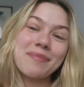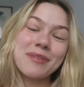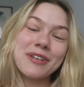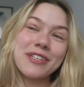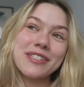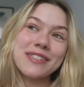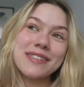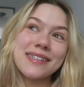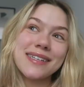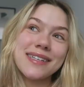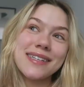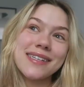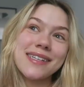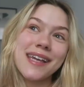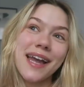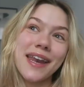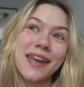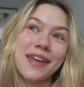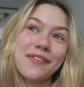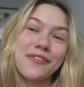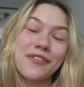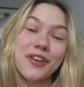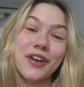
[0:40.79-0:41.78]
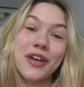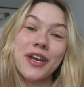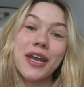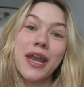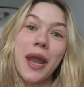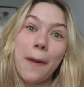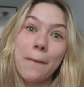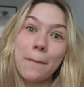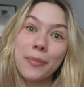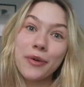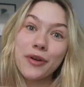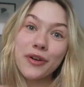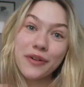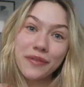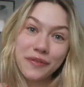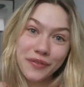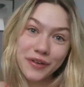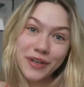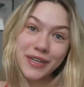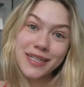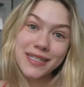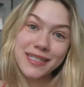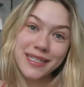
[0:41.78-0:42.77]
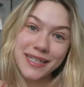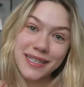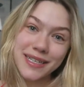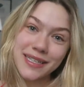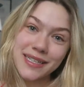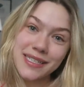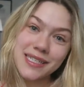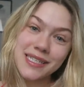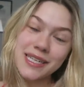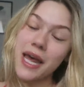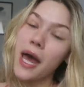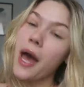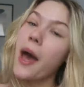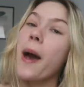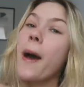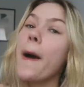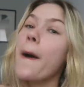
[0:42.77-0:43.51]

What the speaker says: which is exciting for a number of reasons,